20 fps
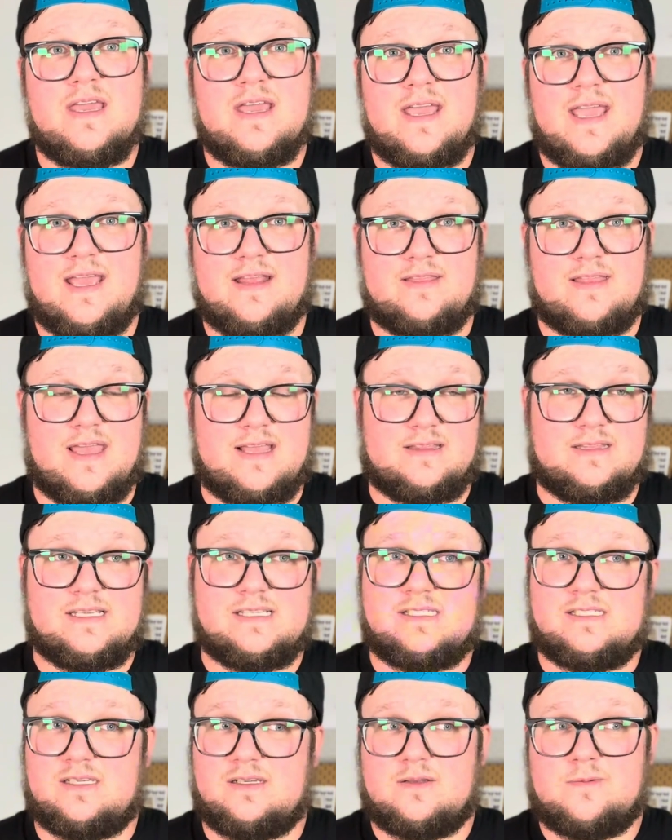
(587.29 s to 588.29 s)
And like,
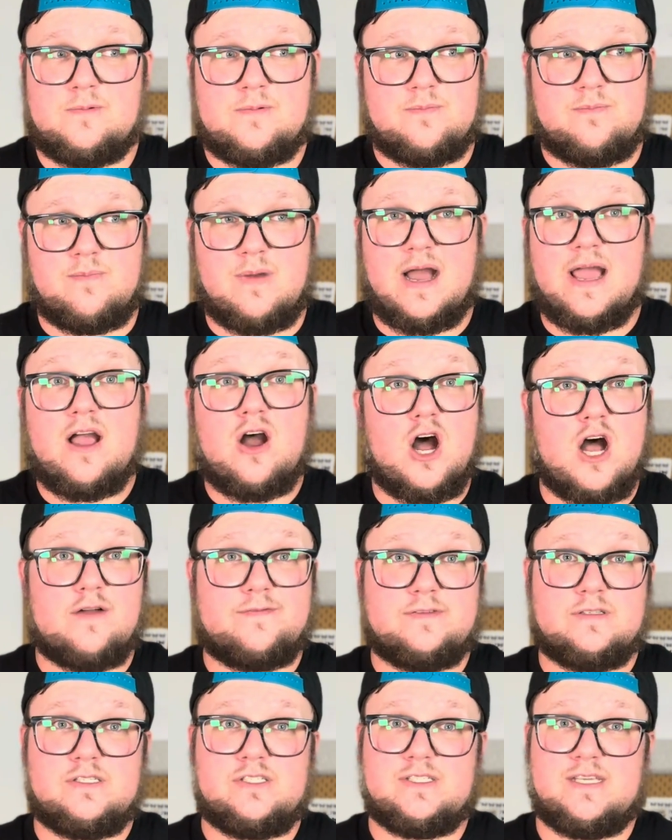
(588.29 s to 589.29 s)
listen, my
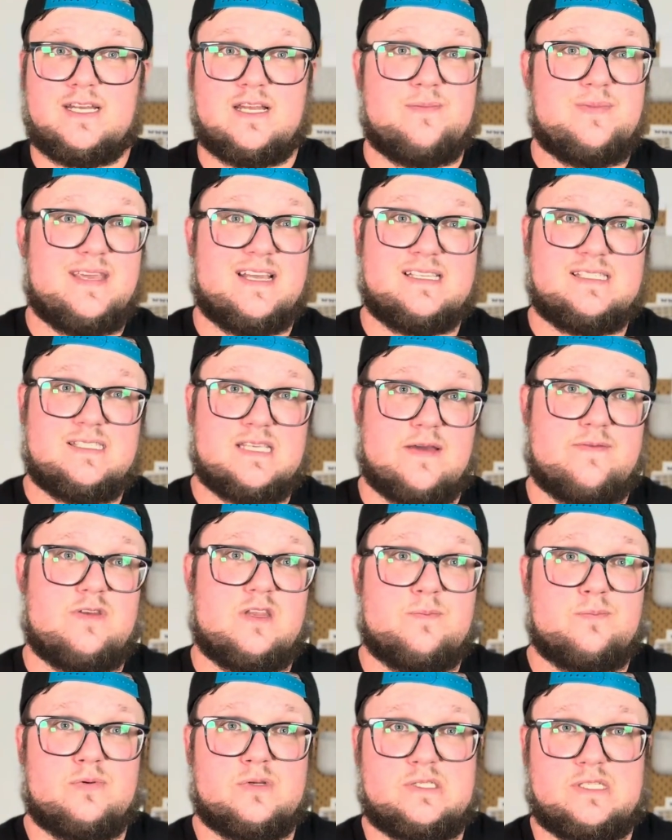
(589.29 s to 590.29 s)
offer is going to be at
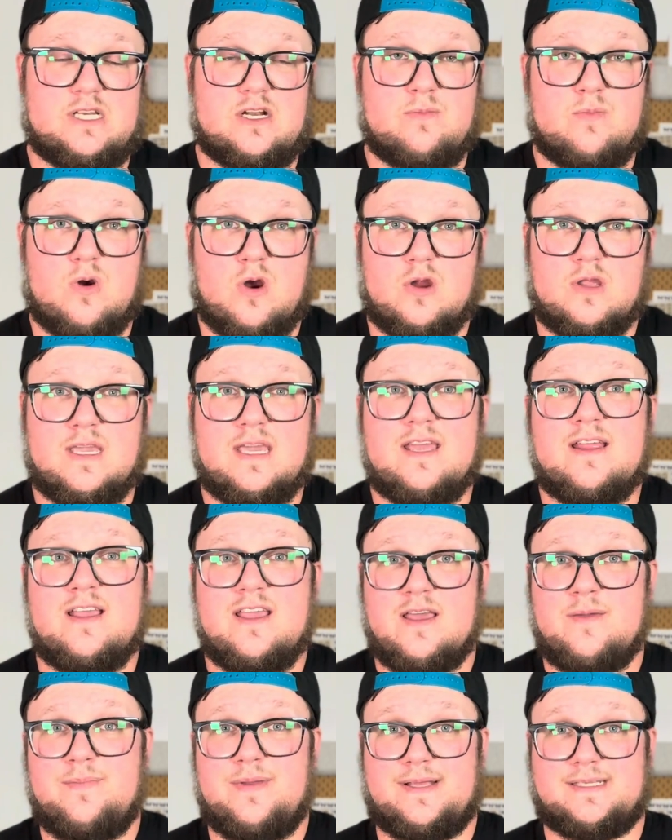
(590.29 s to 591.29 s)
70% of
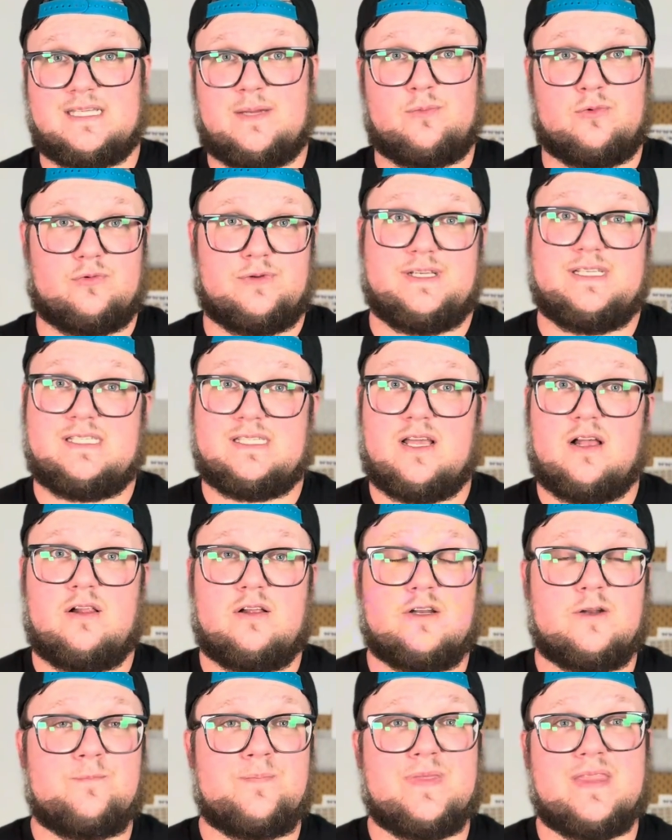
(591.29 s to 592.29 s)
market because I'm a
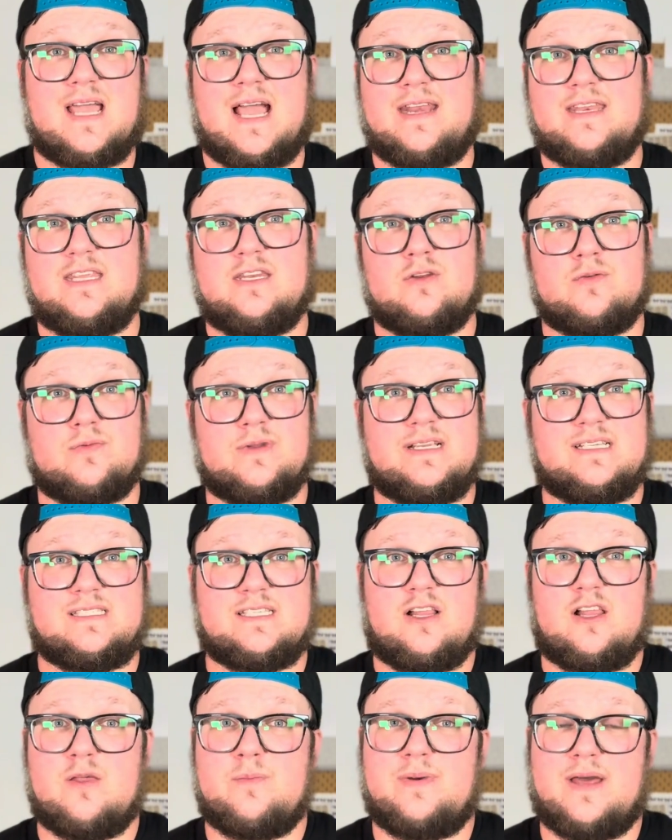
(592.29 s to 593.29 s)
reseller. I need to
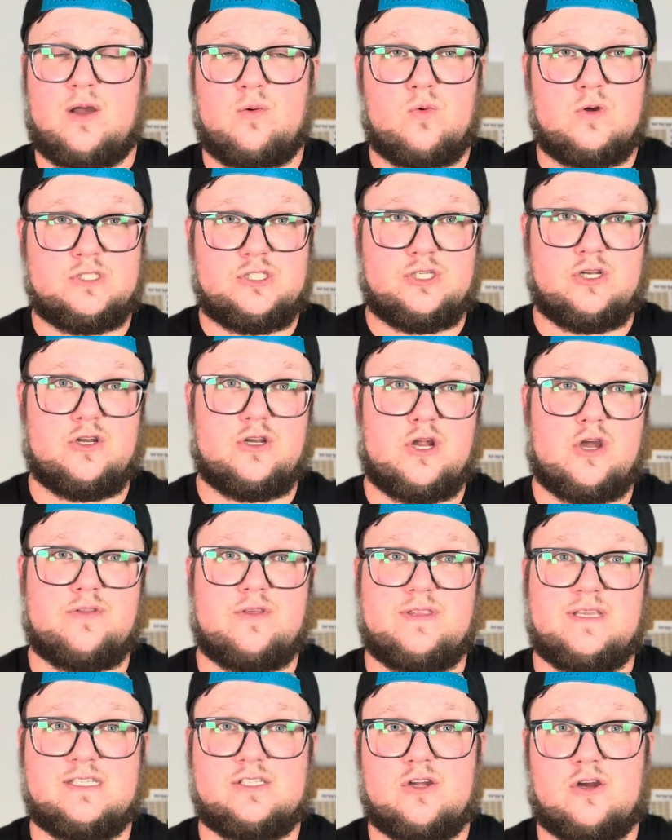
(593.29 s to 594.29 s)
resell it, but I want you to know
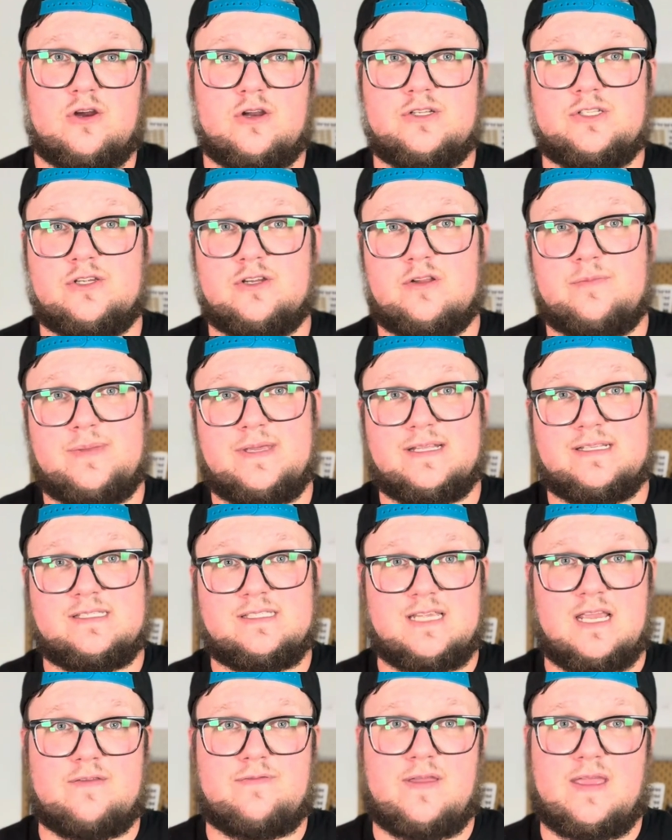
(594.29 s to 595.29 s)
that these cards are going to be in
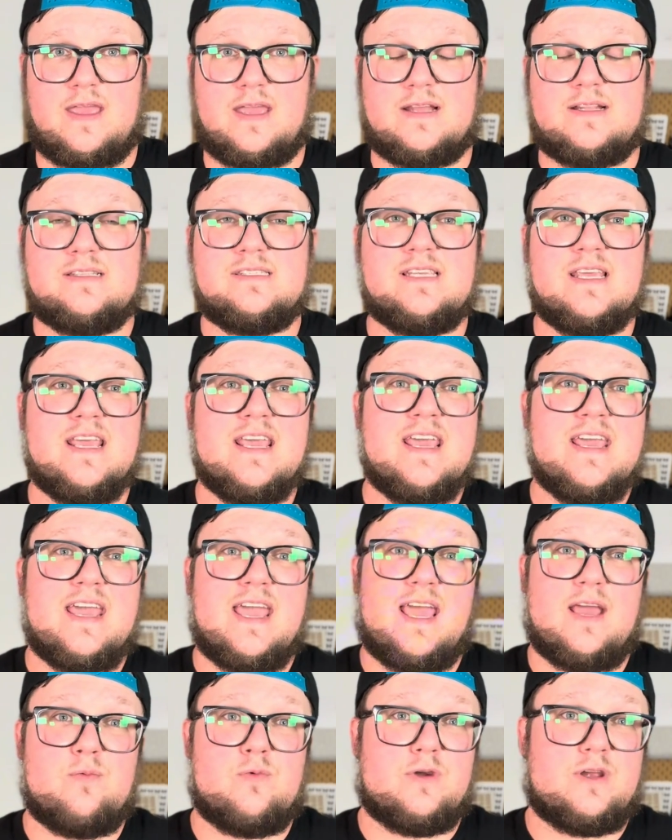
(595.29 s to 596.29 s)
safe hands,
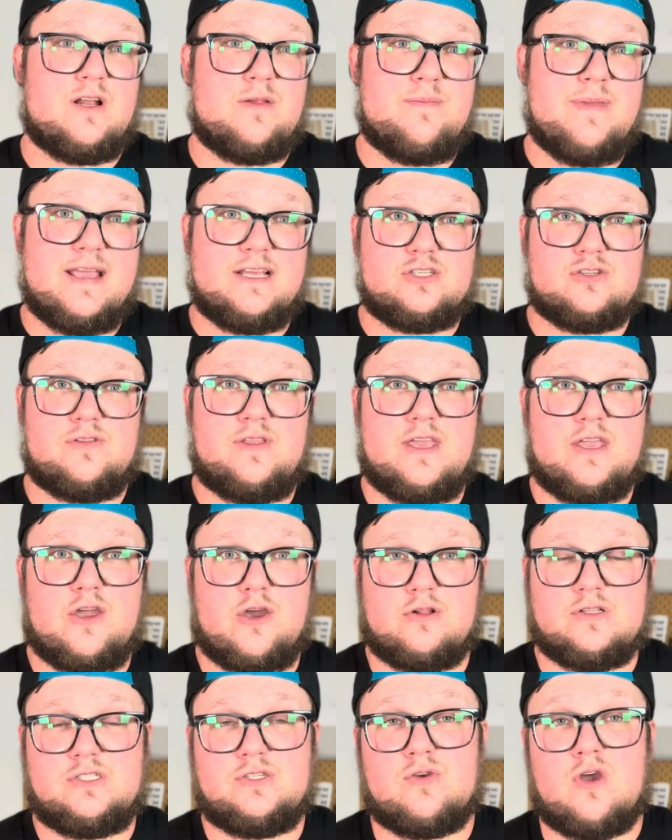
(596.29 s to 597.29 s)
and we're going to make sure they
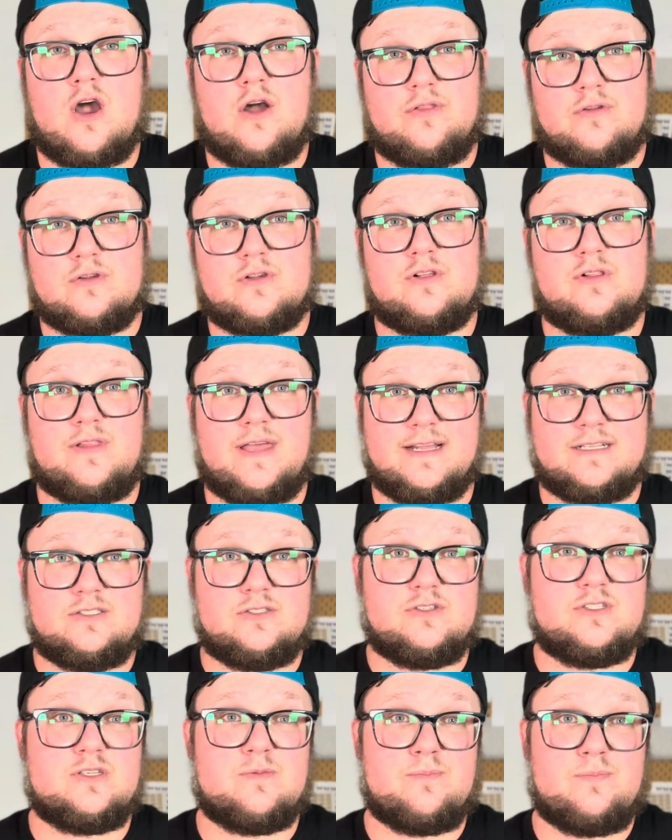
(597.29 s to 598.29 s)
go to other
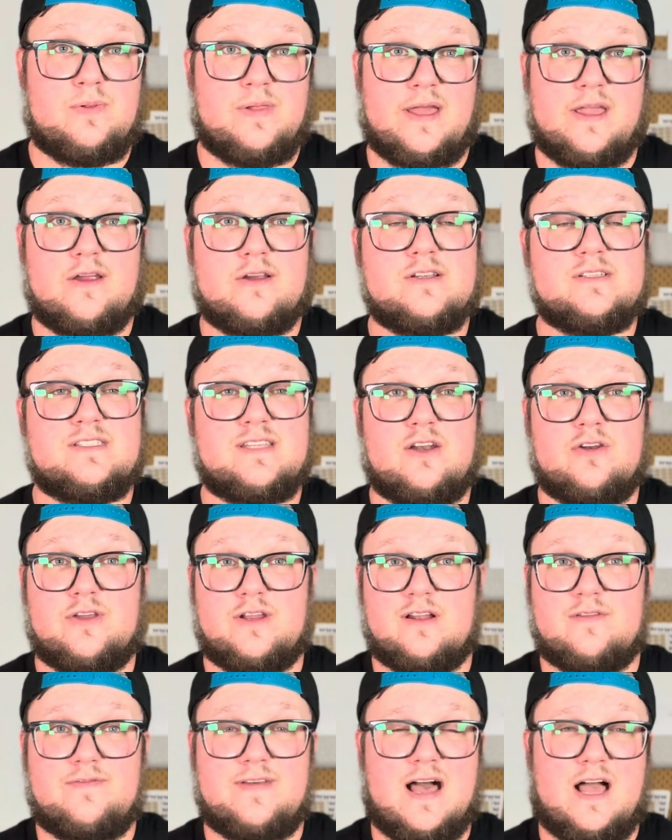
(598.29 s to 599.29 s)
collectors and players that are
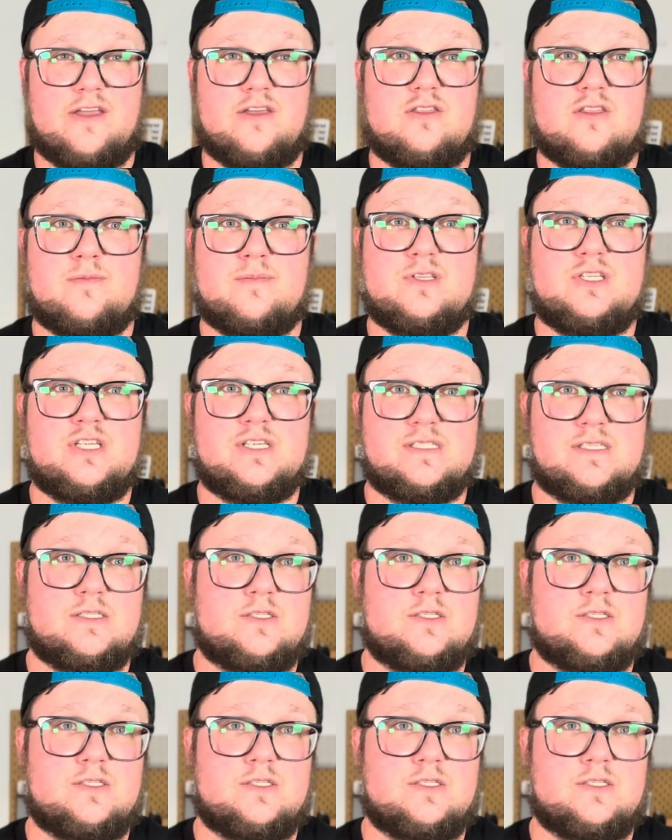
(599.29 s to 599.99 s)
going to value them just